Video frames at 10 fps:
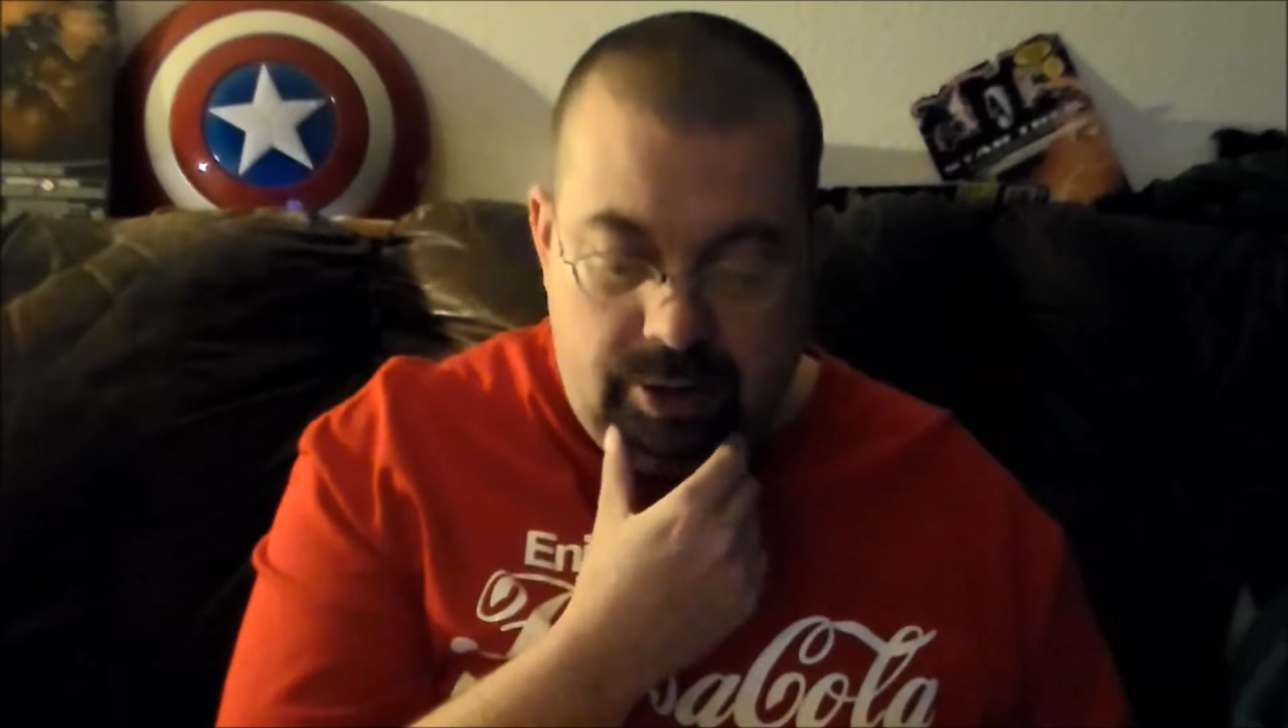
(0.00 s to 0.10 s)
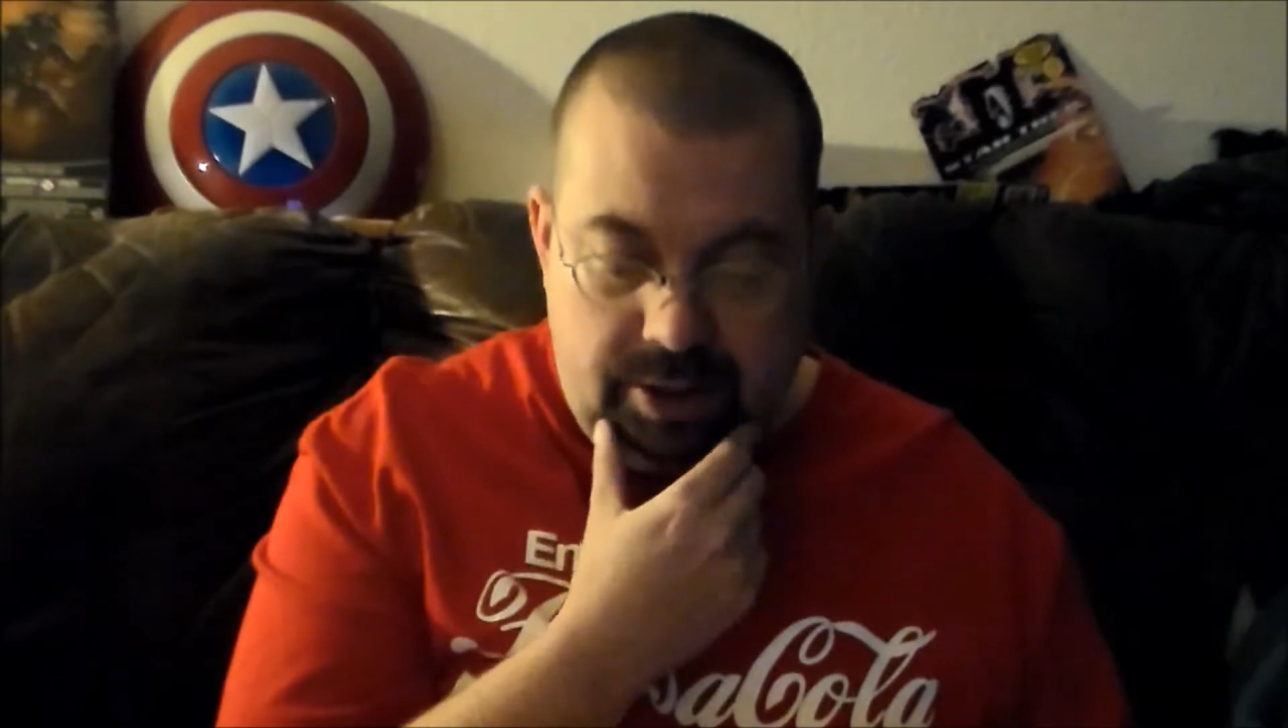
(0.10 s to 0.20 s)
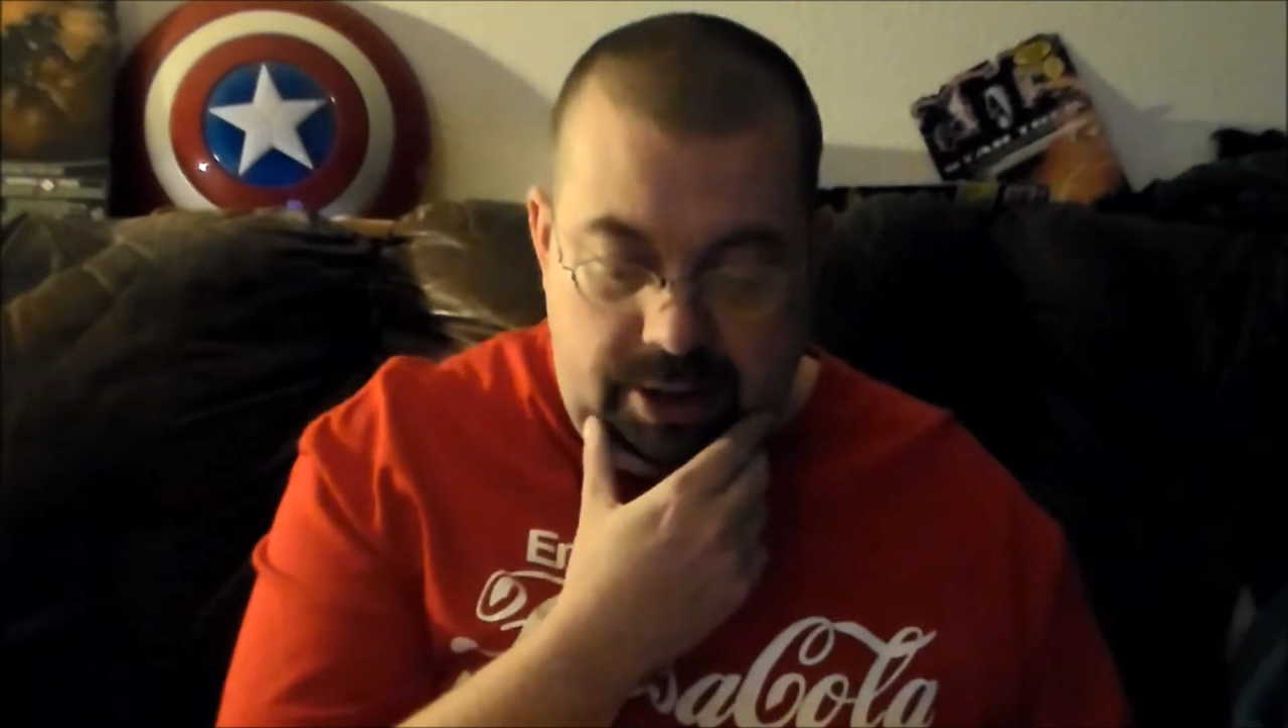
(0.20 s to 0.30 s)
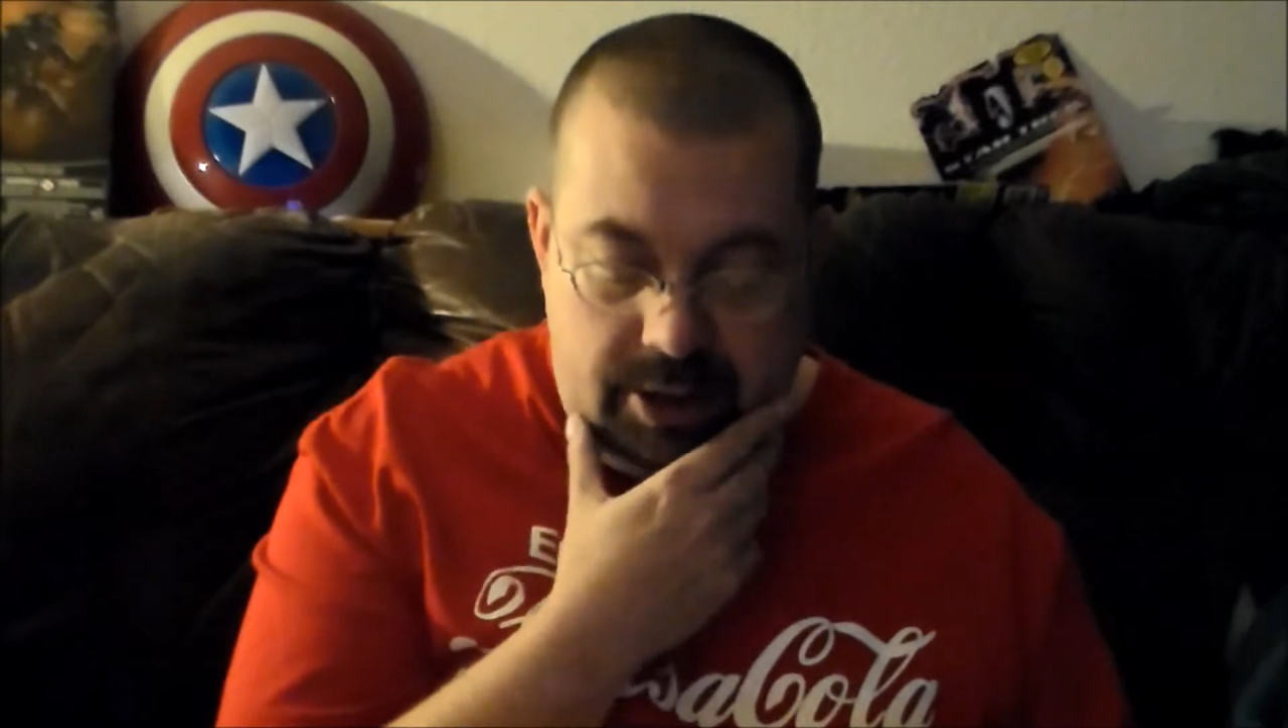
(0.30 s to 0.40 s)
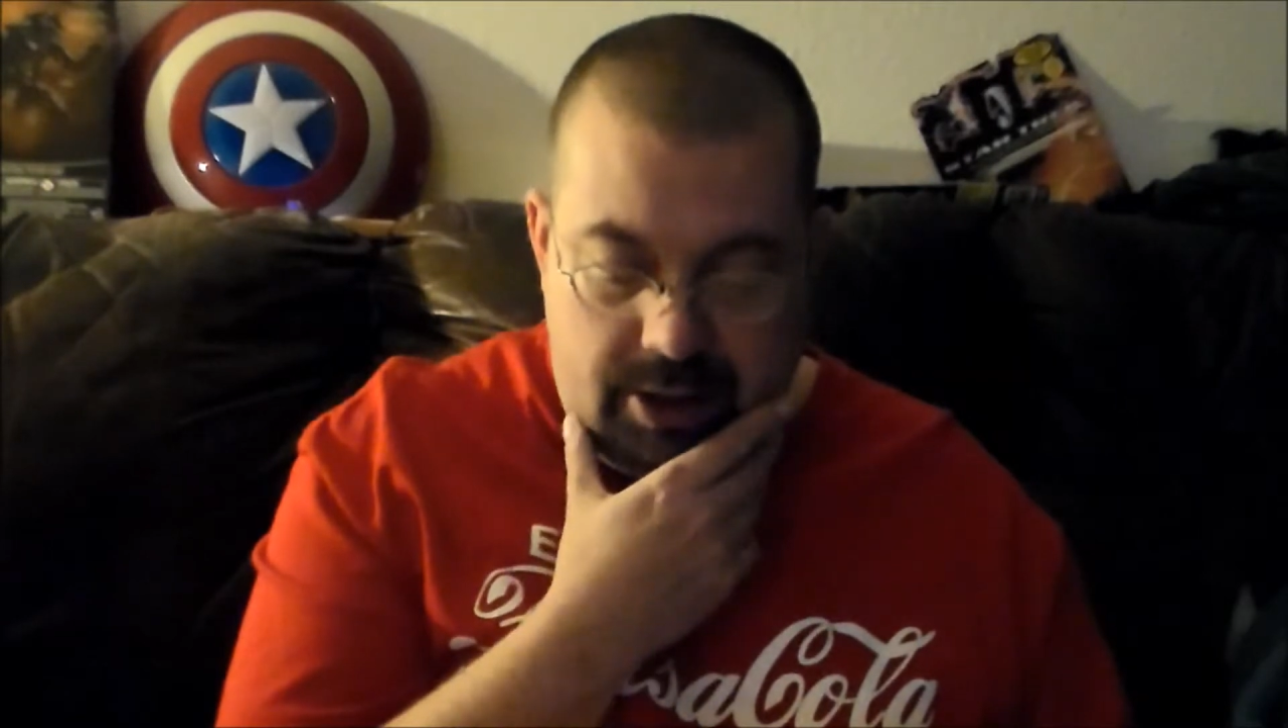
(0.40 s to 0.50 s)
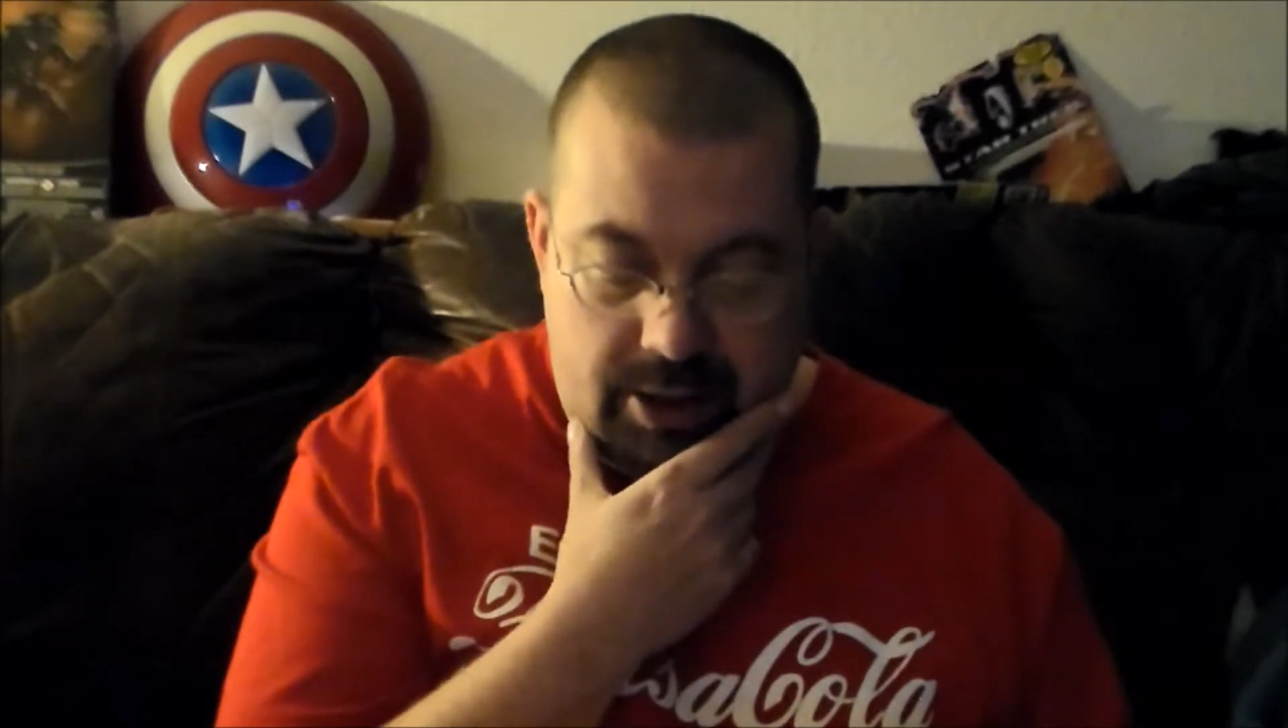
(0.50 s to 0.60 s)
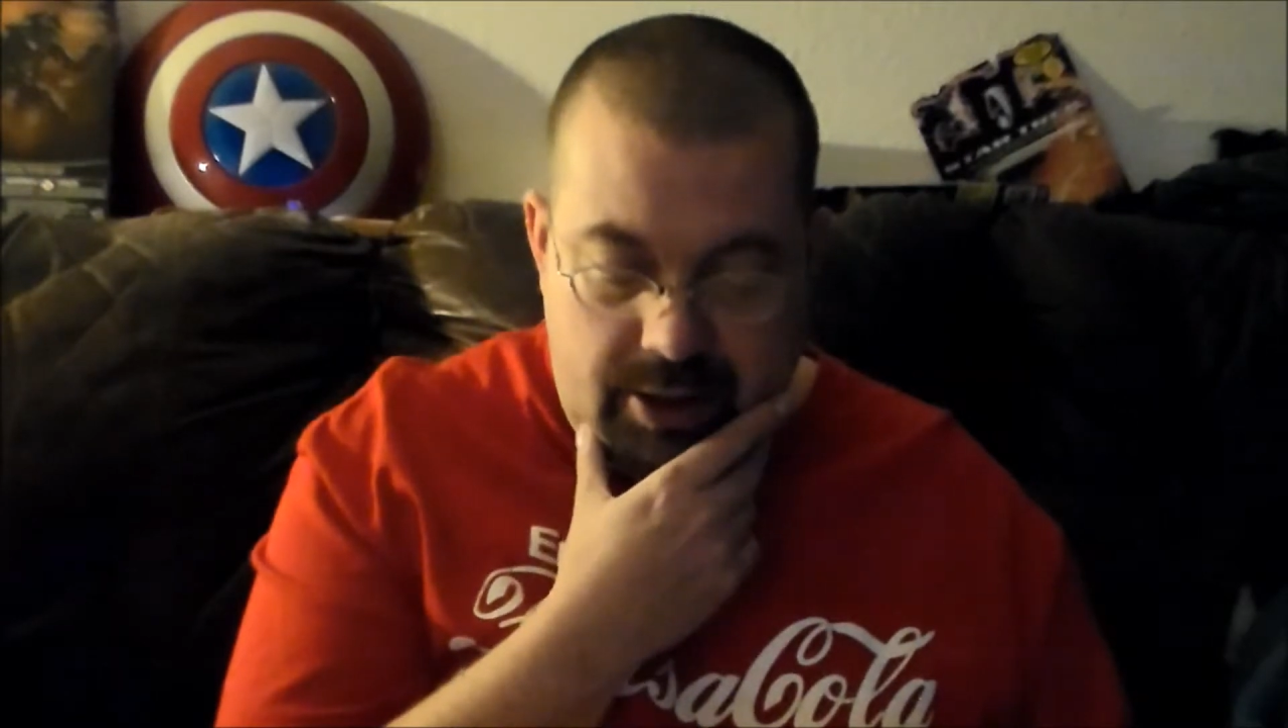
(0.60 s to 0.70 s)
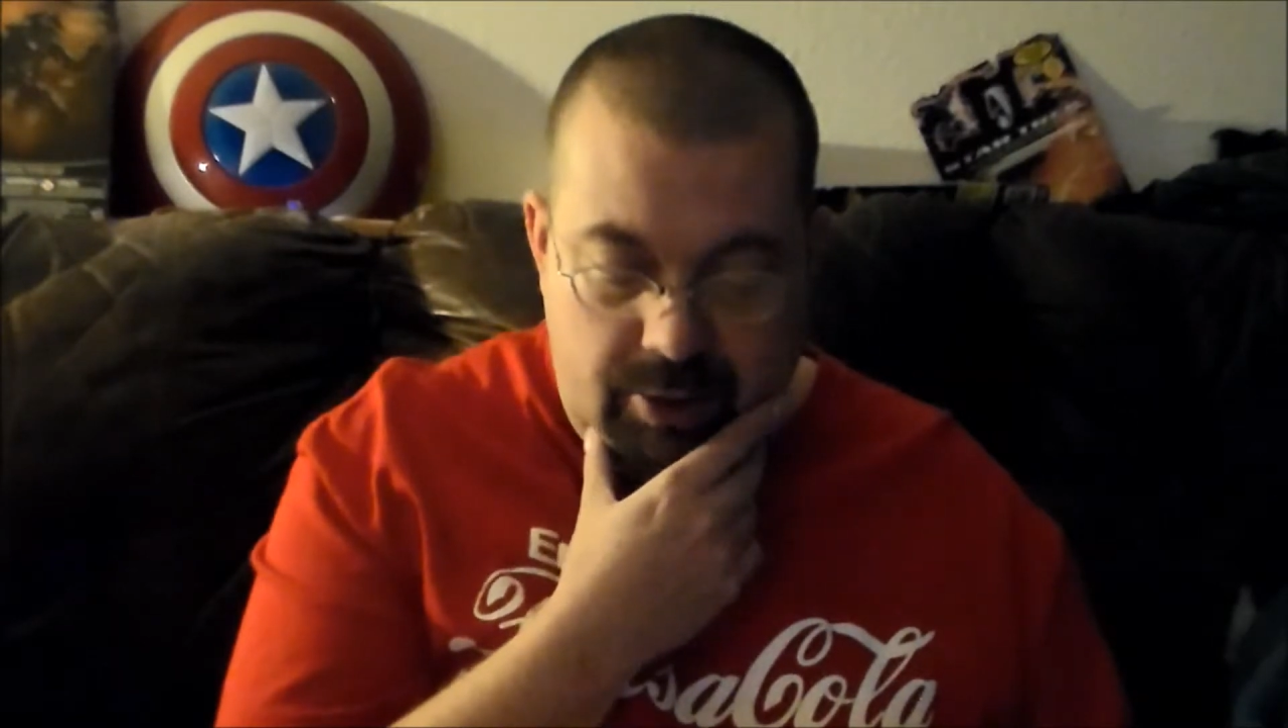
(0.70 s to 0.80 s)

and said uh,